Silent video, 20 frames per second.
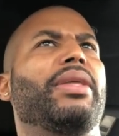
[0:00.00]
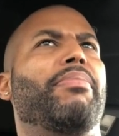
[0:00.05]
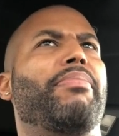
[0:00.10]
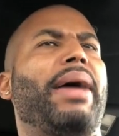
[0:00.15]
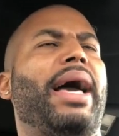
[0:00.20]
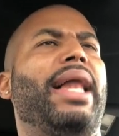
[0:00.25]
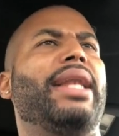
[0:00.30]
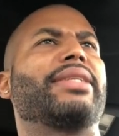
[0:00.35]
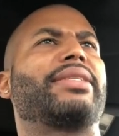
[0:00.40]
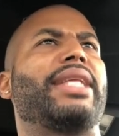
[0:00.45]
to
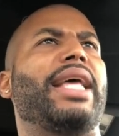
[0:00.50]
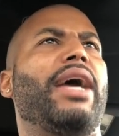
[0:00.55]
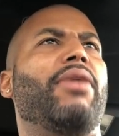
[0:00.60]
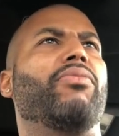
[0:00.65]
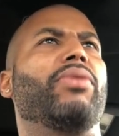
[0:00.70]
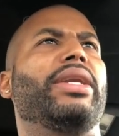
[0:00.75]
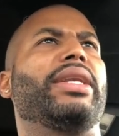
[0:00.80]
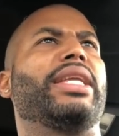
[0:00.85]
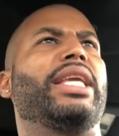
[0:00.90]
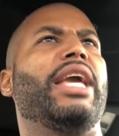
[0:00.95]
balance that
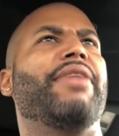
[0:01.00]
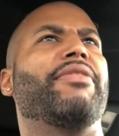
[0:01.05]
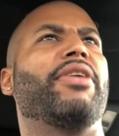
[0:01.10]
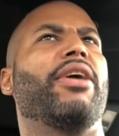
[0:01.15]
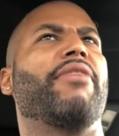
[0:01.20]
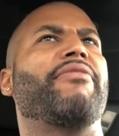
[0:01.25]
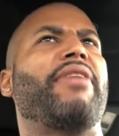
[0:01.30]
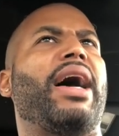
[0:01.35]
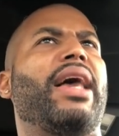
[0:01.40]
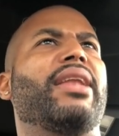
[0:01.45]
with giving
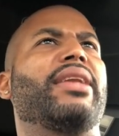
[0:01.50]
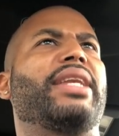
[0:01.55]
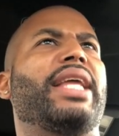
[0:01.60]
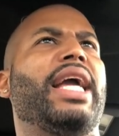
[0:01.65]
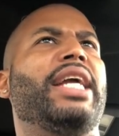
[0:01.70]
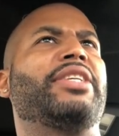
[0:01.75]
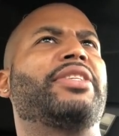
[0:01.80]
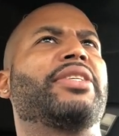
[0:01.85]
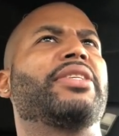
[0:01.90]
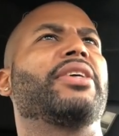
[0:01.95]
her
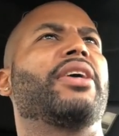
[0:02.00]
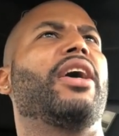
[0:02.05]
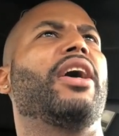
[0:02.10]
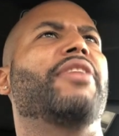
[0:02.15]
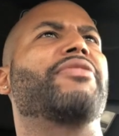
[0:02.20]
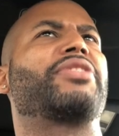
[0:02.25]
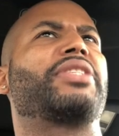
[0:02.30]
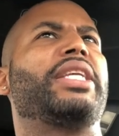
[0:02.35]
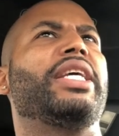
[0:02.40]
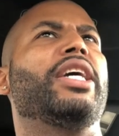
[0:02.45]
validation
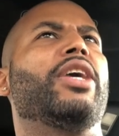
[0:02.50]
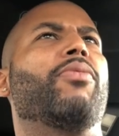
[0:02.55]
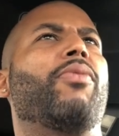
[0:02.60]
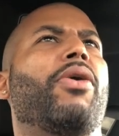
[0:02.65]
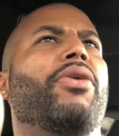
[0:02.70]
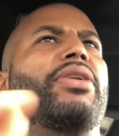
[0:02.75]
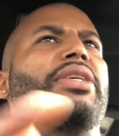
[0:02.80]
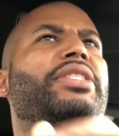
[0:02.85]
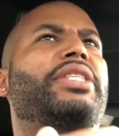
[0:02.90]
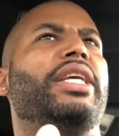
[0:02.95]
of still
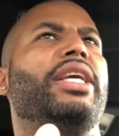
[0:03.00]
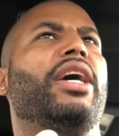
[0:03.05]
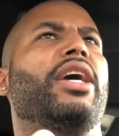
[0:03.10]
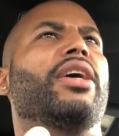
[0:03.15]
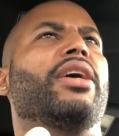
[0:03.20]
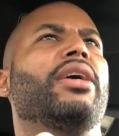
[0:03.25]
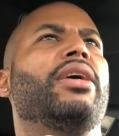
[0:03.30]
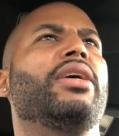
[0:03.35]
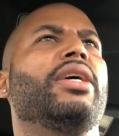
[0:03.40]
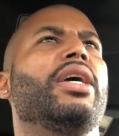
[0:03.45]
wanting to see
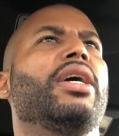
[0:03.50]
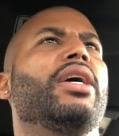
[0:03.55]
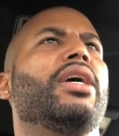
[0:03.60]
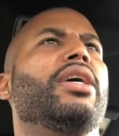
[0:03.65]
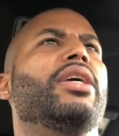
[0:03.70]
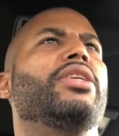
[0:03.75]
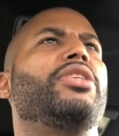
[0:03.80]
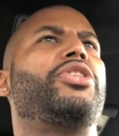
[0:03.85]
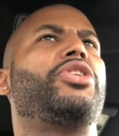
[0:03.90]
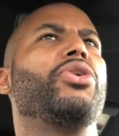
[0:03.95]
her
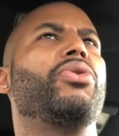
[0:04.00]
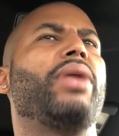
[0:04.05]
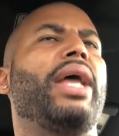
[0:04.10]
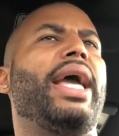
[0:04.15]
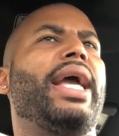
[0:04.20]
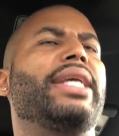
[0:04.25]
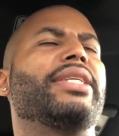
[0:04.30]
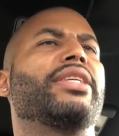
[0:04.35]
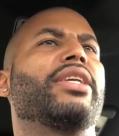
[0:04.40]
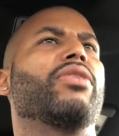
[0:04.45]
2
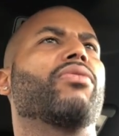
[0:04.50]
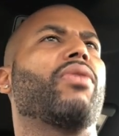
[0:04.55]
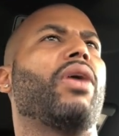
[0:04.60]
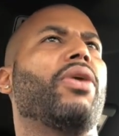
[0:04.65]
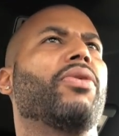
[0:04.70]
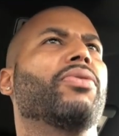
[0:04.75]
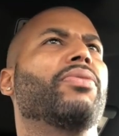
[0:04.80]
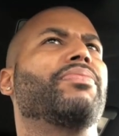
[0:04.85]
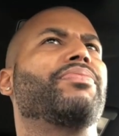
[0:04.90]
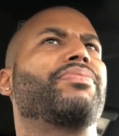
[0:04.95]
days in a
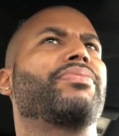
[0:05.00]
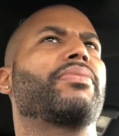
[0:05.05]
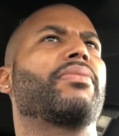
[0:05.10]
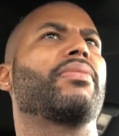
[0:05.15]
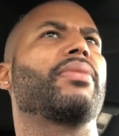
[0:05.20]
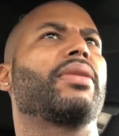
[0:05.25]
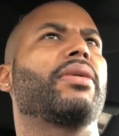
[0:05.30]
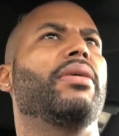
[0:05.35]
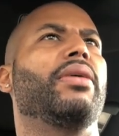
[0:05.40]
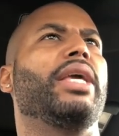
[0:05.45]
row,
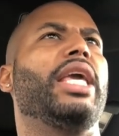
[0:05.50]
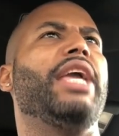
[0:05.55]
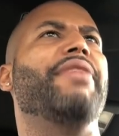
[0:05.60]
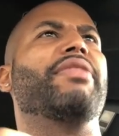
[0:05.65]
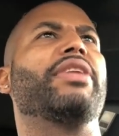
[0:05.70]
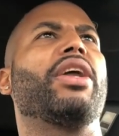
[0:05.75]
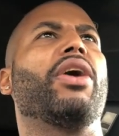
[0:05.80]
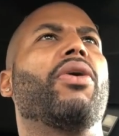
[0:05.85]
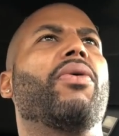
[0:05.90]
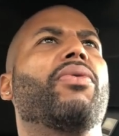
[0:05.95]

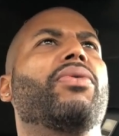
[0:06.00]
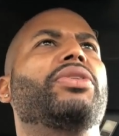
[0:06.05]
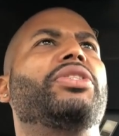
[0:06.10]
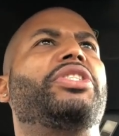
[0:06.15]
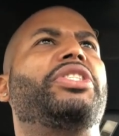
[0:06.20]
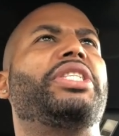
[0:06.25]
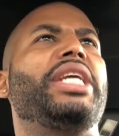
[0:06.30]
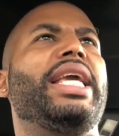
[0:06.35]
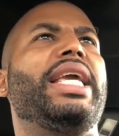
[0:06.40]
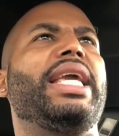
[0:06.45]
even though
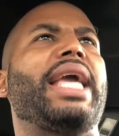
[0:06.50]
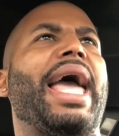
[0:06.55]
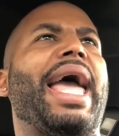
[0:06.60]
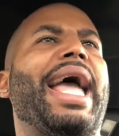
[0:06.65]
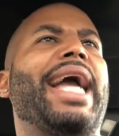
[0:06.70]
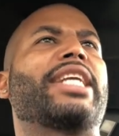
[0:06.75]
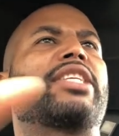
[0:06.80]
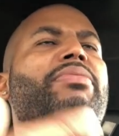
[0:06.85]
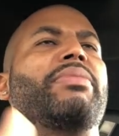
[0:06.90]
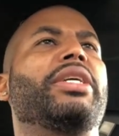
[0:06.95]
she
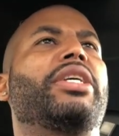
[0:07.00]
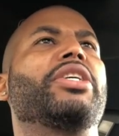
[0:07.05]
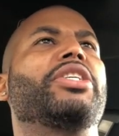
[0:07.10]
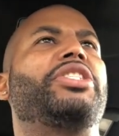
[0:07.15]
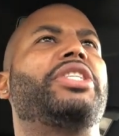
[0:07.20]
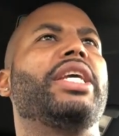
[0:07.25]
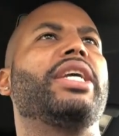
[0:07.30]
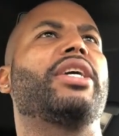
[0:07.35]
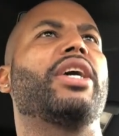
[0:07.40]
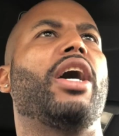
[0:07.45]
asked me
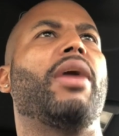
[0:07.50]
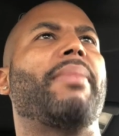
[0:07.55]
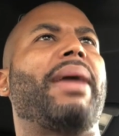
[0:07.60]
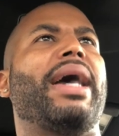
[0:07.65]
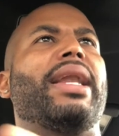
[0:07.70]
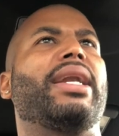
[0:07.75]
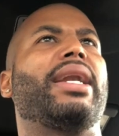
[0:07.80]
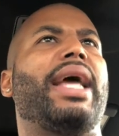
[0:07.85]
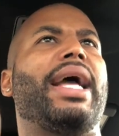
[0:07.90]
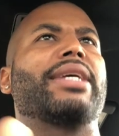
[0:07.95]
could she come.
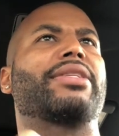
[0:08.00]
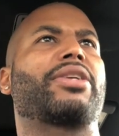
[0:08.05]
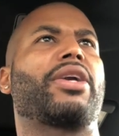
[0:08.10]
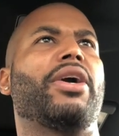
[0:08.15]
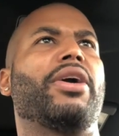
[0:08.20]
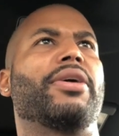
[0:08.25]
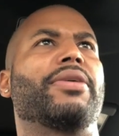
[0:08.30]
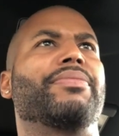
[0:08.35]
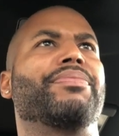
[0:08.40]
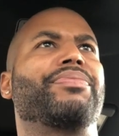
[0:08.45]
I didn't ask
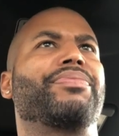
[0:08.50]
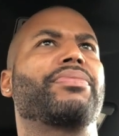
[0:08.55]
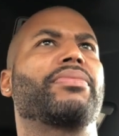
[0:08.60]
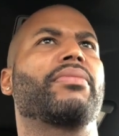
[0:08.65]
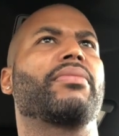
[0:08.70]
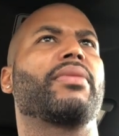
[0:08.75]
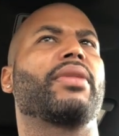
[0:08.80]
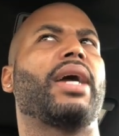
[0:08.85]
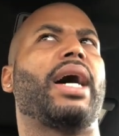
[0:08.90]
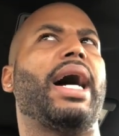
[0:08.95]
her.
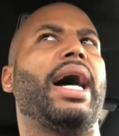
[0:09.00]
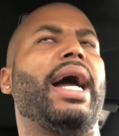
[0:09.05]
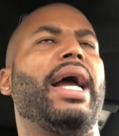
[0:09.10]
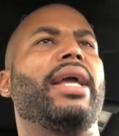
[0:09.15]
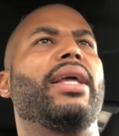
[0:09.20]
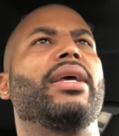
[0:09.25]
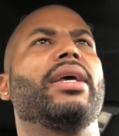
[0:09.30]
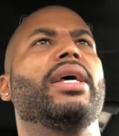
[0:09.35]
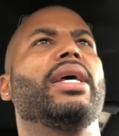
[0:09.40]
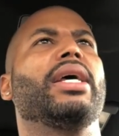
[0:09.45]
All
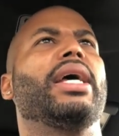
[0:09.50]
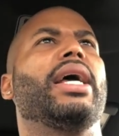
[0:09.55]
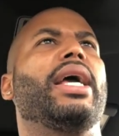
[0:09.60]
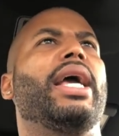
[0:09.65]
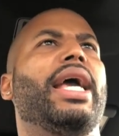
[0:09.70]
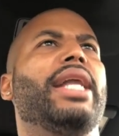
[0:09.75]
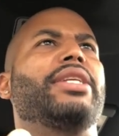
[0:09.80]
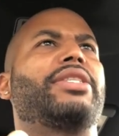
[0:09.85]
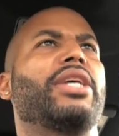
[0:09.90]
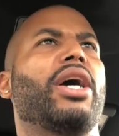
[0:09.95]
right?
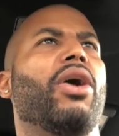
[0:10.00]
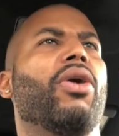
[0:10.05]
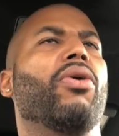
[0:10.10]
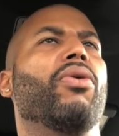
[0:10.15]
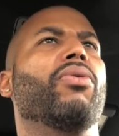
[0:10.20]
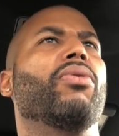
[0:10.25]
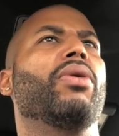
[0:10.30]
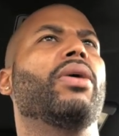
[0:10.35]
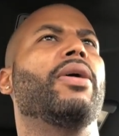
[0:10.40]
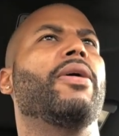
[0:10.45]
And
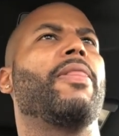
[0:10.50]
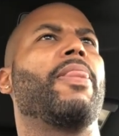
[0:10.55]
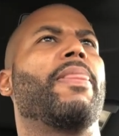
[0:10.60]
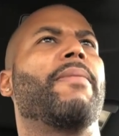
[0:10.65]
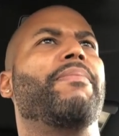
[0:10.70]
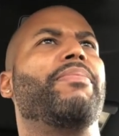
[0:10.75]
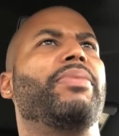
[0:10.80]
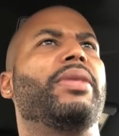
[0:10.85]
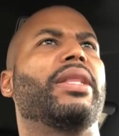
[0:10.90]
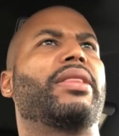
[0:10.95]
so
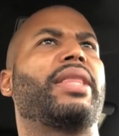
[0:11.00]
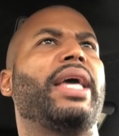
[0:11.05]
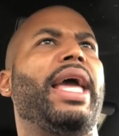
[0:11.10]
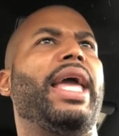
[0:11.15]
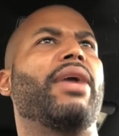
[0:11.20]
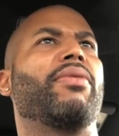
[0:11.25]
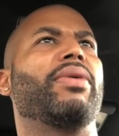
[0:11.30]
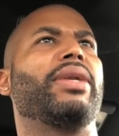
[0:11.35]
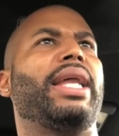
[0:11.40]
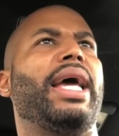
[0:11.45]
the
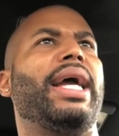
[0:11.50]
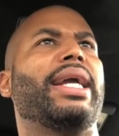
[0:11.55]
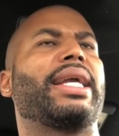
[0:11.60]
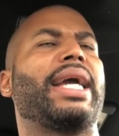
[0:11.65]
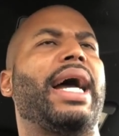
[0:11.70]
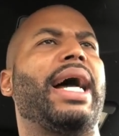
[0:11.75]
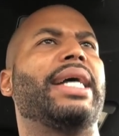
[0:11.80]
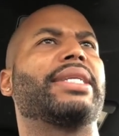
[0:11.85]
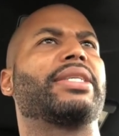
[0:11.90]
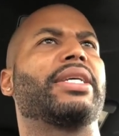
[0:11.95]
thing with that,
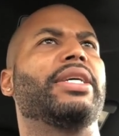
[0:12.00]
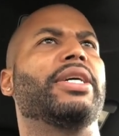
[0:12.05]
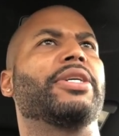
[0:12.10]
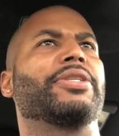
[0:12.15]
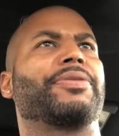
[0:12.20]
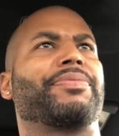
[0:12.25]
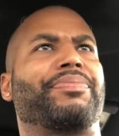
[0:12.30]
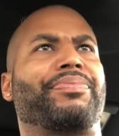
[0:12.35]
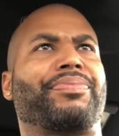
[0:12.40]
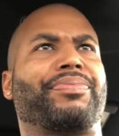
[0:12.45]
guys,
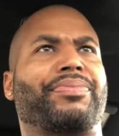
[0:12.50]
is